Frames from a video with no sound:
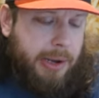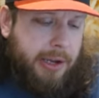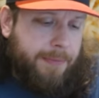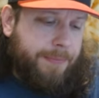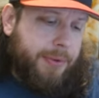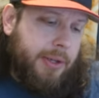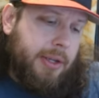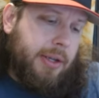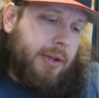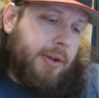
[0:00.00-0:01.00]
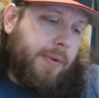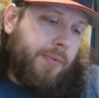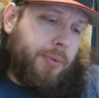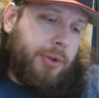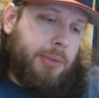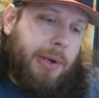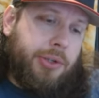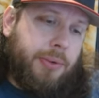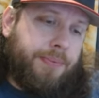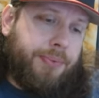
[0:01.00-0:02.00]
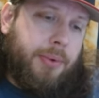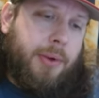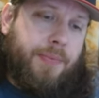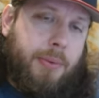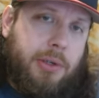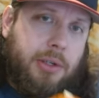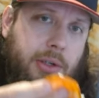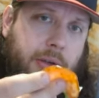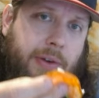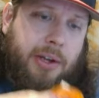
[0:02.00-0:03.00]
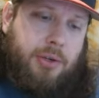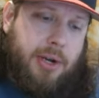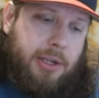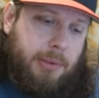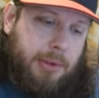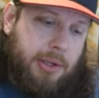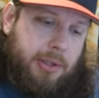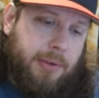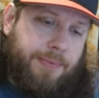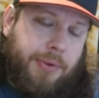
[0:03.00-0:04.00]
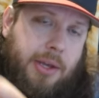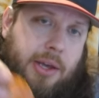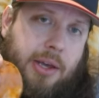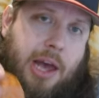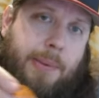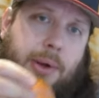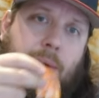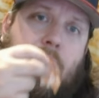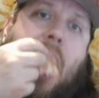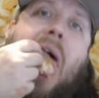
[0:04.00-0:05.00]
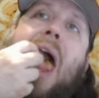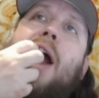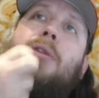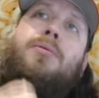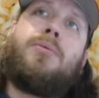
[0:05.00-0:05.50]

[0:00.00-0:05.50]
It doesn't make it really special. Let me see if I can try some of this capicola.